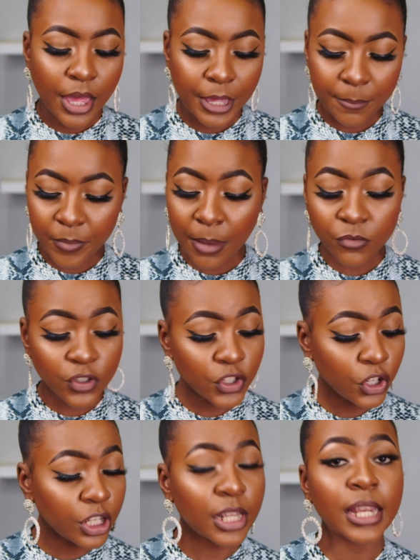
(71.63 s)
I'm
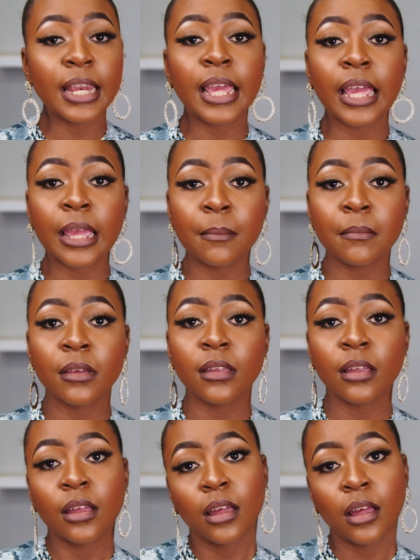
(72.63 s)
just gonna name
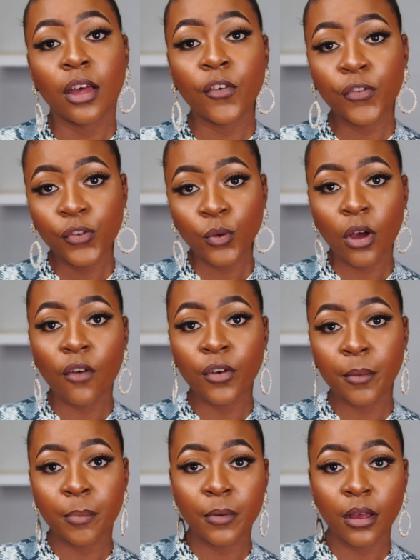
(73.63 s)
a few
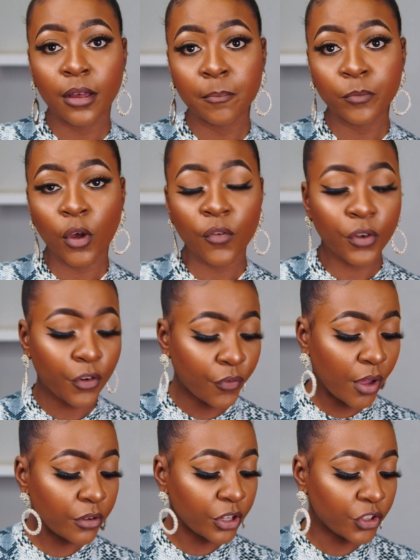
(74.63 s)
of
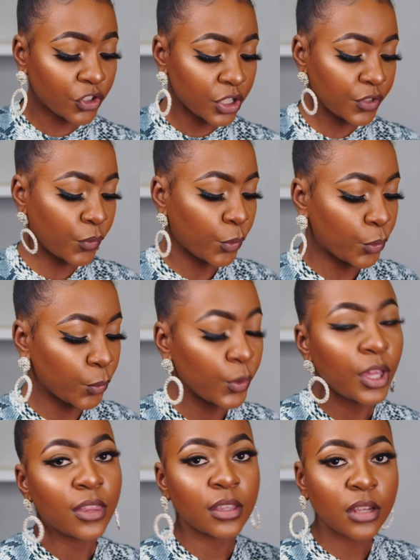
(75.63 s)
her foundations for you.